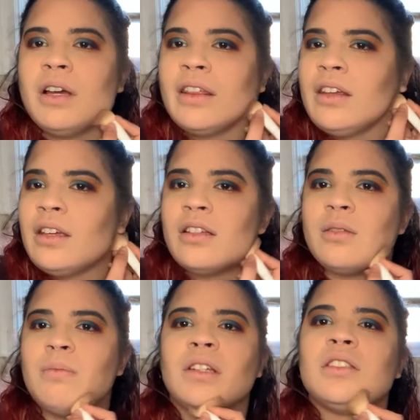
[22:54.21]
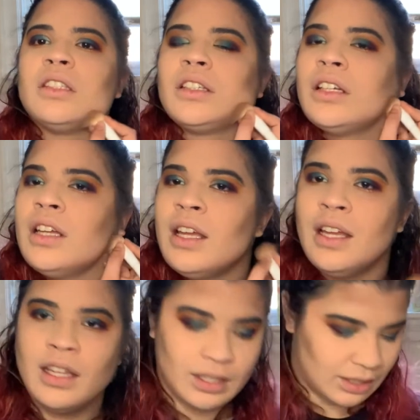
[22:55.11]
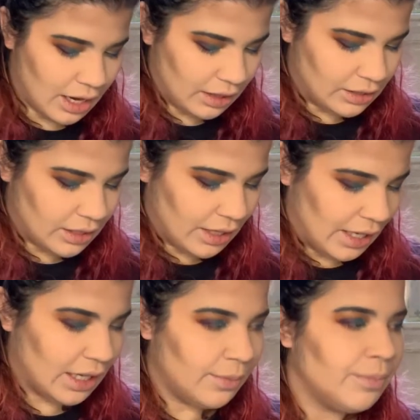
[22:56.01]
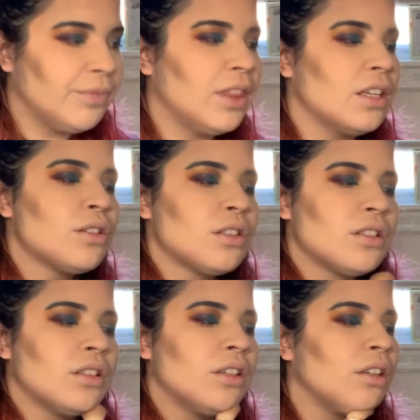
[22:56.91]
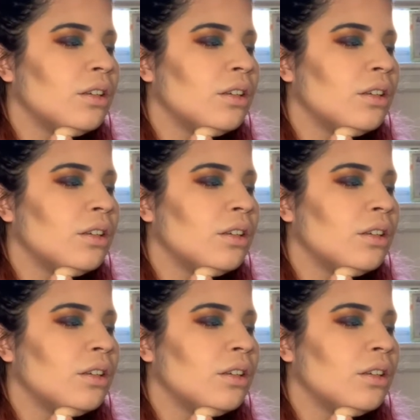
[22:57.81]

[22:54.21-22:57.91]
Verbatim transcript: I think it's meant to tell us that this